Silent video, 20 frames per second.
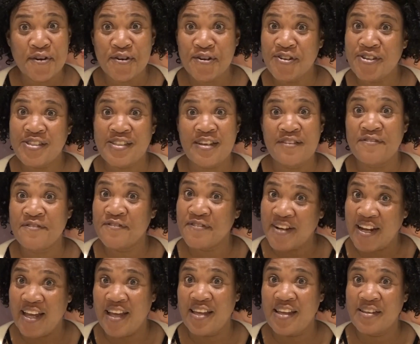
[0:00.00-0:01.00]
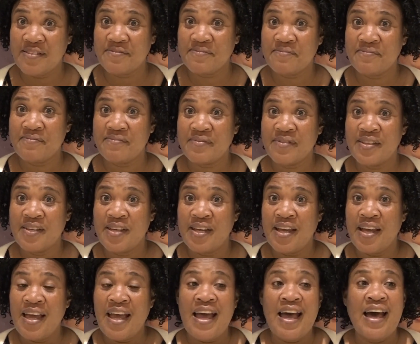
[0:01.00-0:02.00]
hurt a fly.
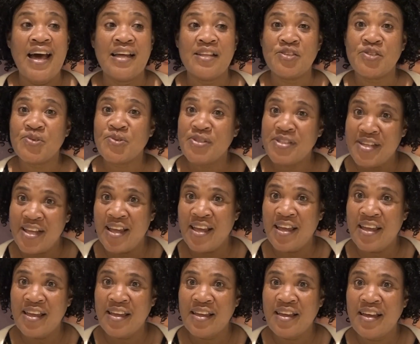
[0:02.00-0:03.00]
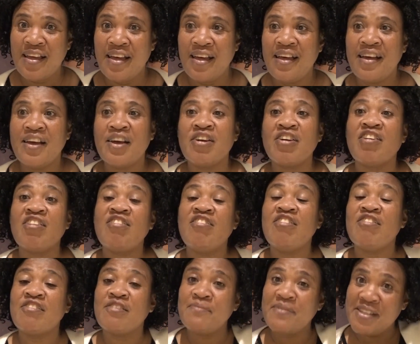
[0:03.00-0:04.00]
And today,
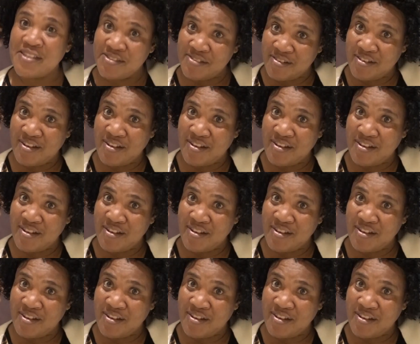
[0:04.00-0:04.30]
glory be to